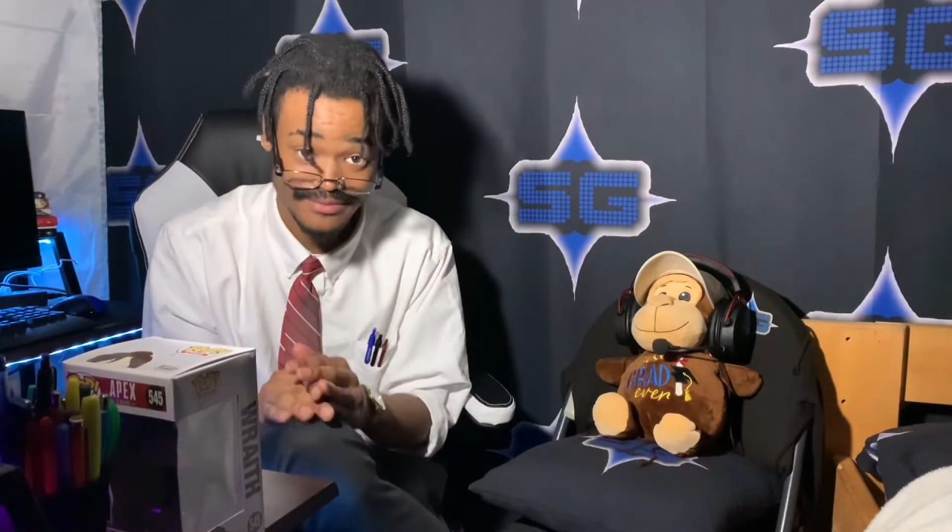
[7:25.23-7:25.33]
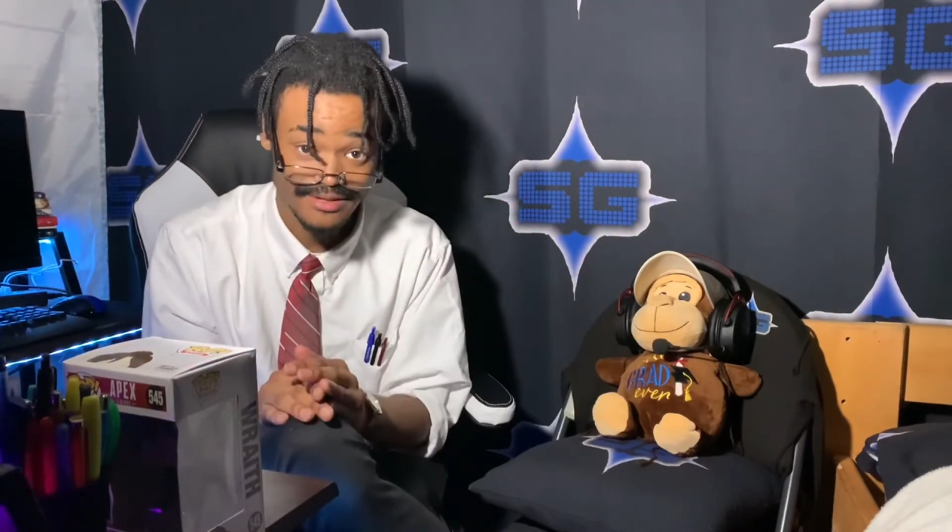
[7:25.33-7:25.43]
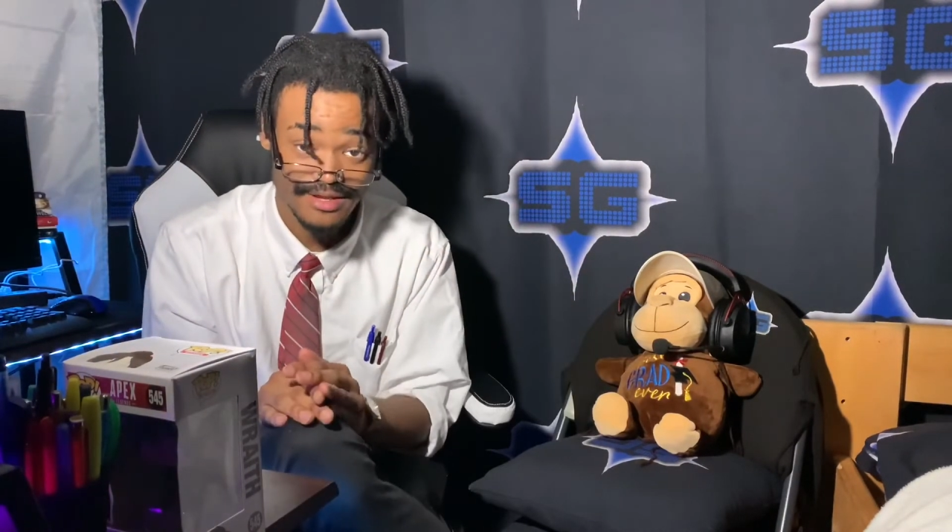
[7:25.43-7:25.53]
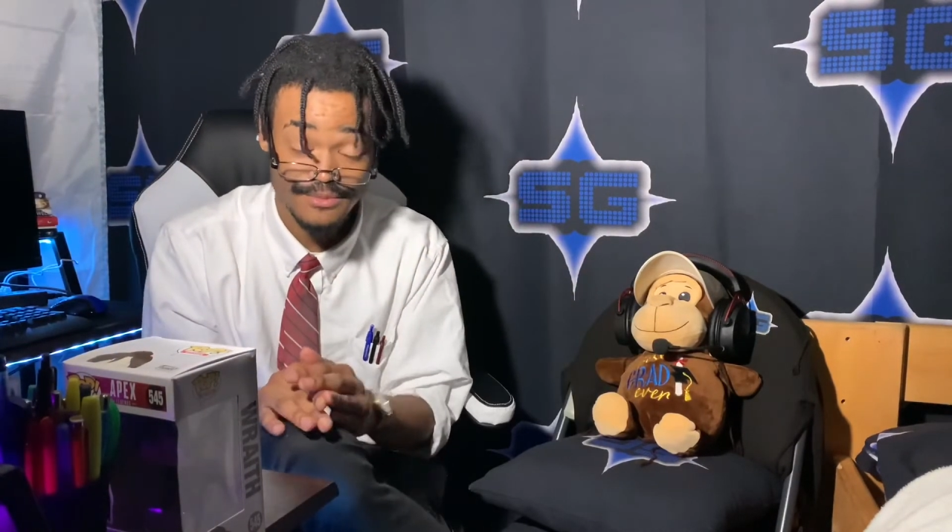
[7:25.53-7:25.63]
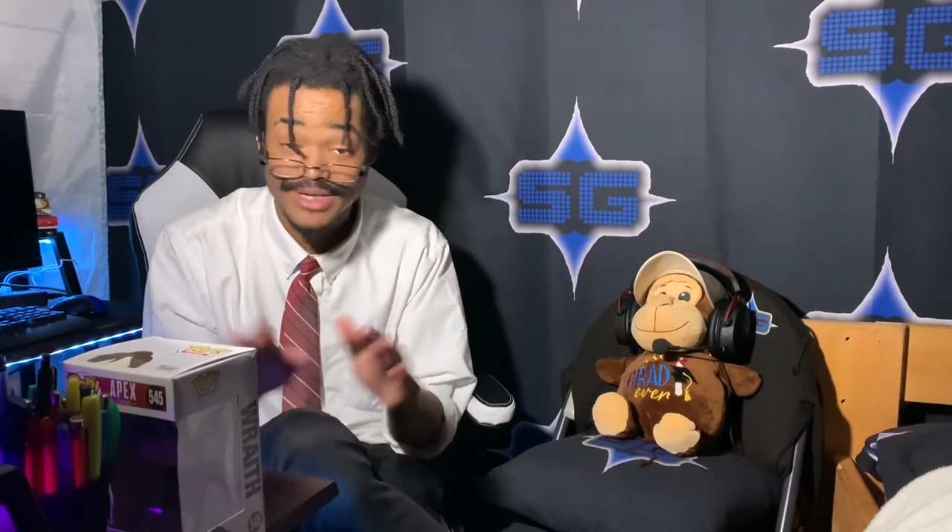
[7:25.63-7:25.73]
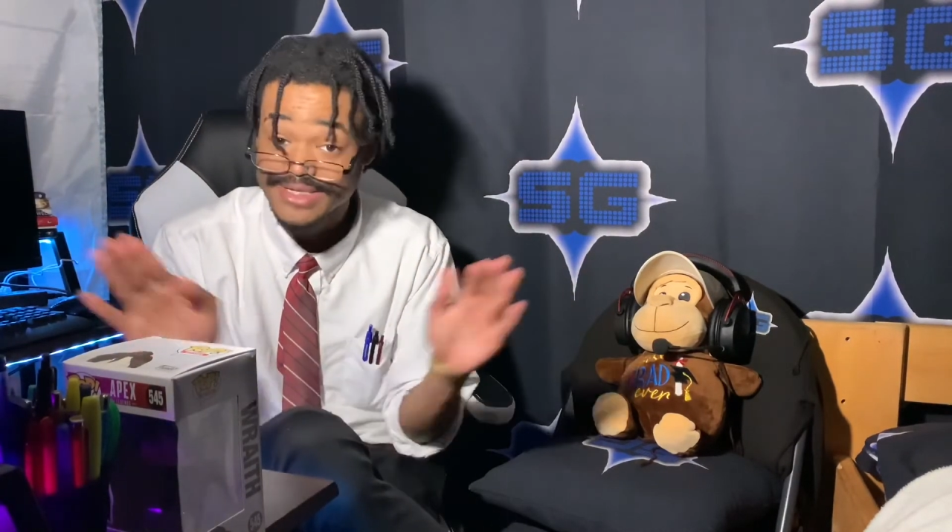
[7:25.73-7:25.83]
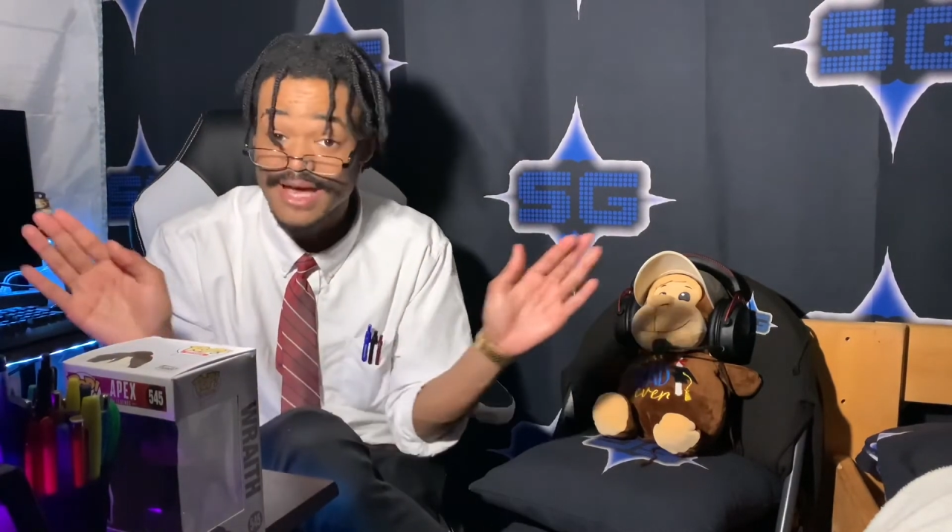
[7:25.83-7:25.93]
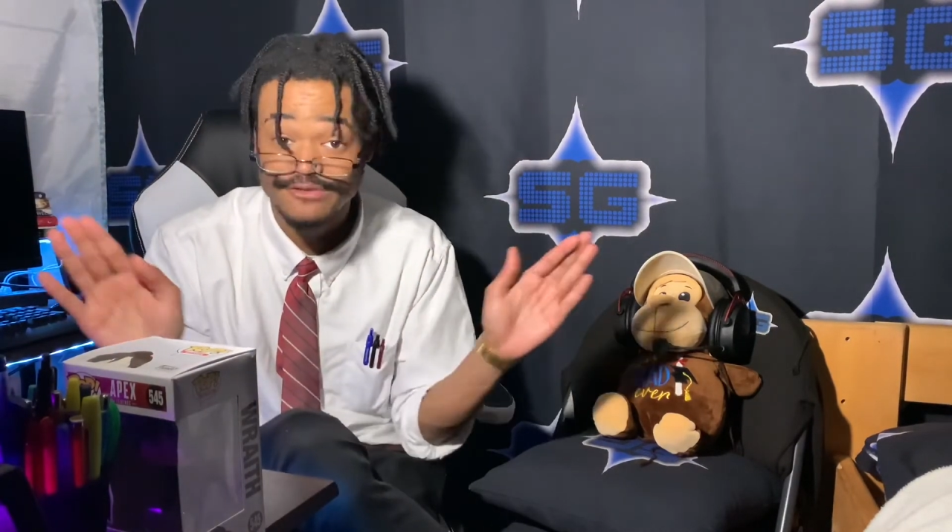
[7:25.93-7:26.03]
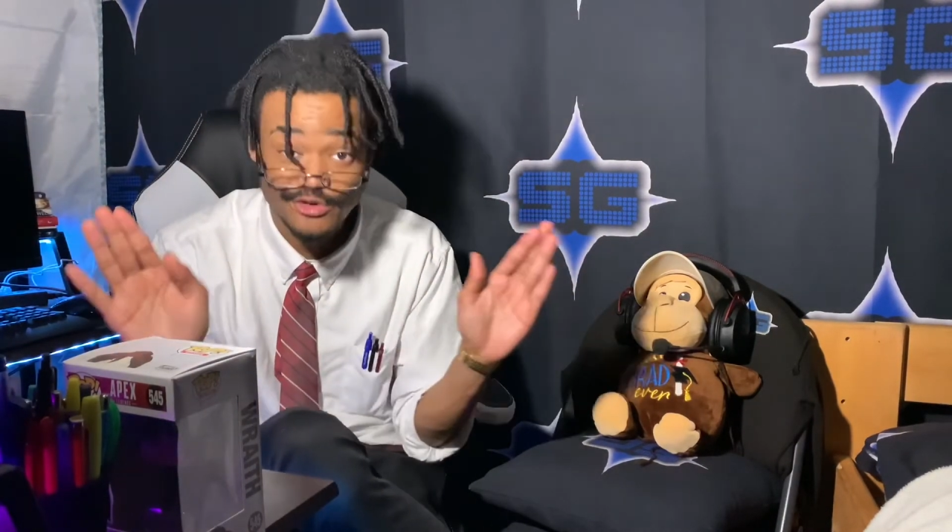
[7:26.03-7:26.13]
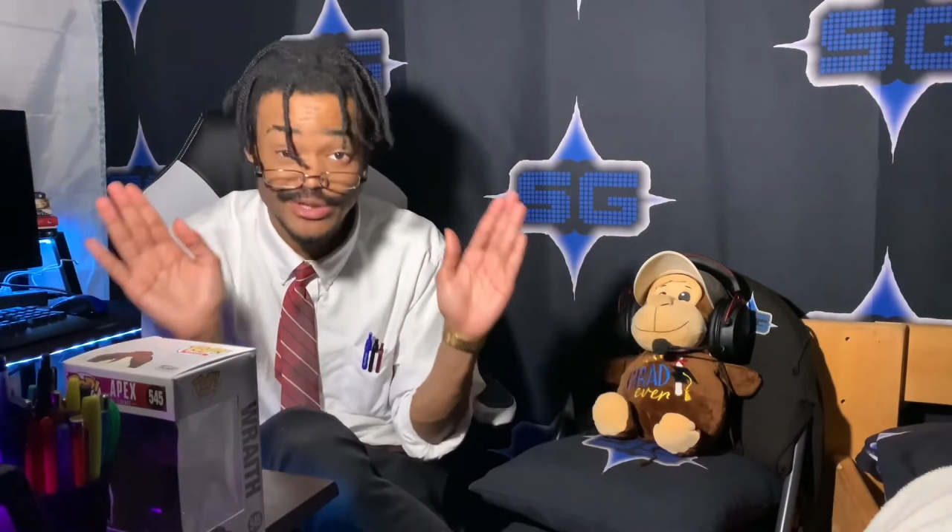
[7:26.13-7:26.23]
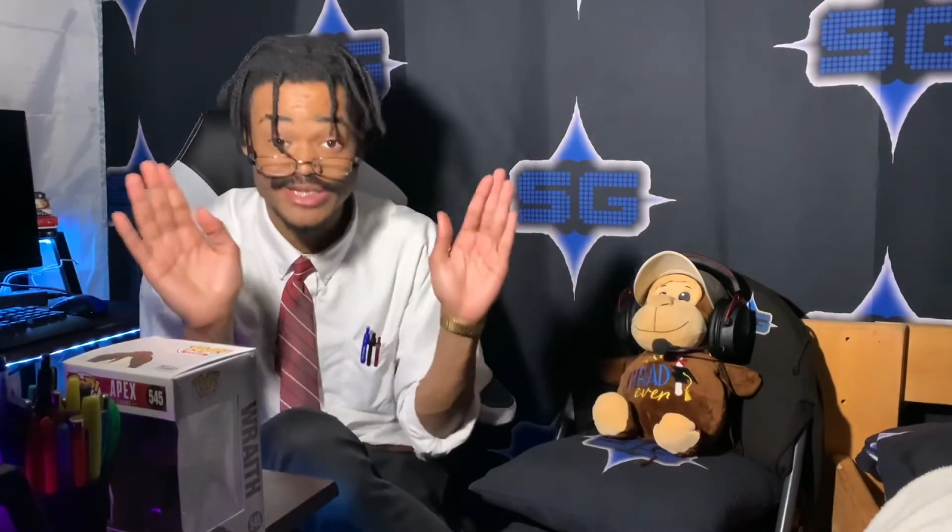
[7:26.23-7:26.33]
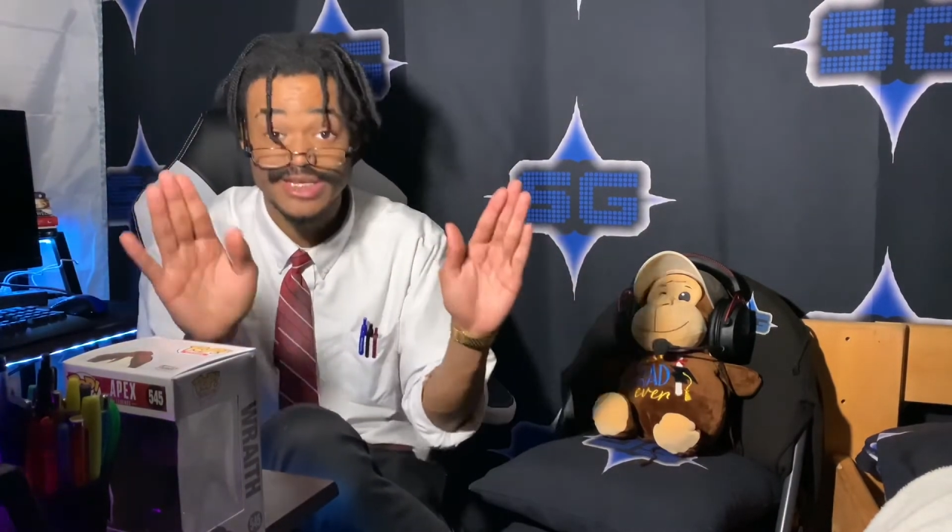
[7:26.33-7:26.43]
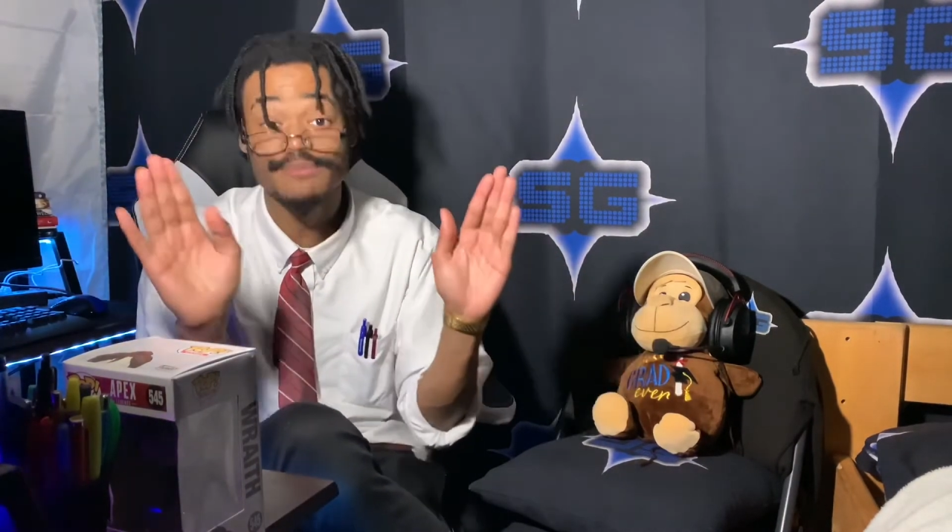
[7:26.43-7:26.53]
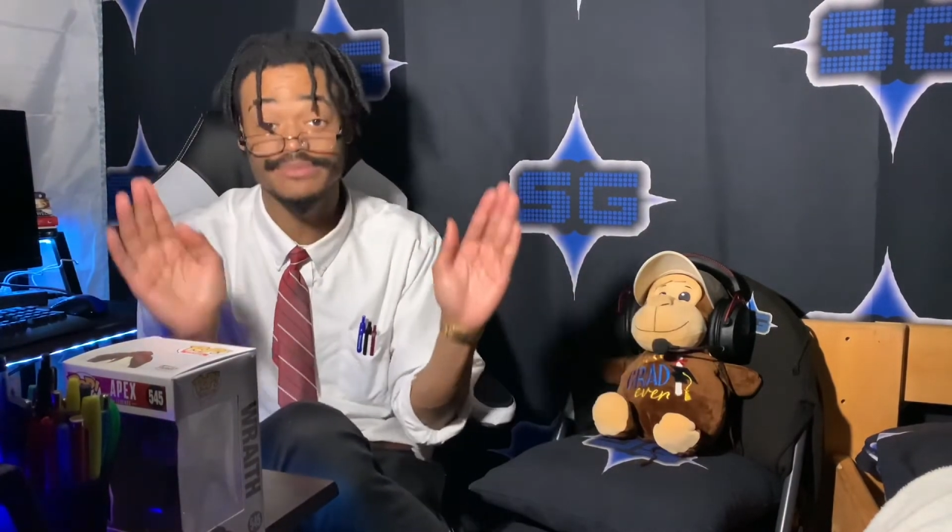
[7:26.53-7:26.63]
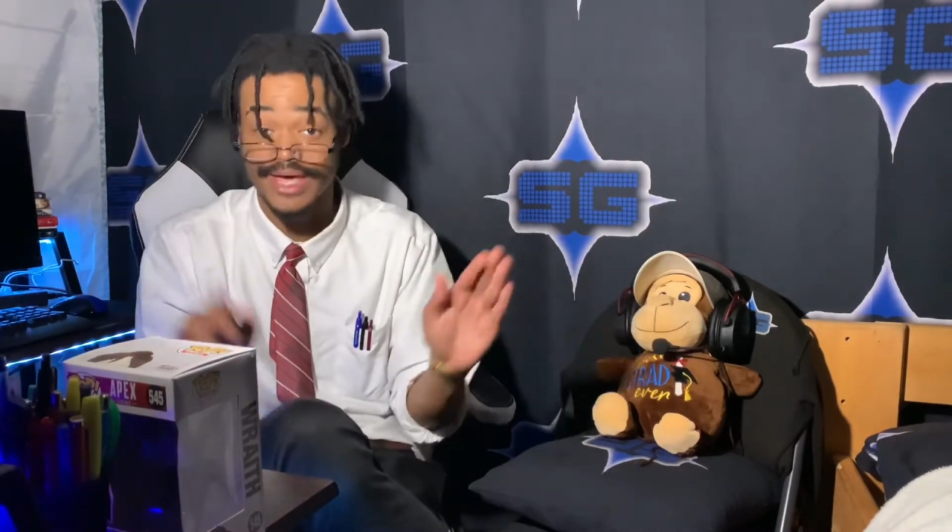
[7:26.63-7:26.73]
And we just have to accept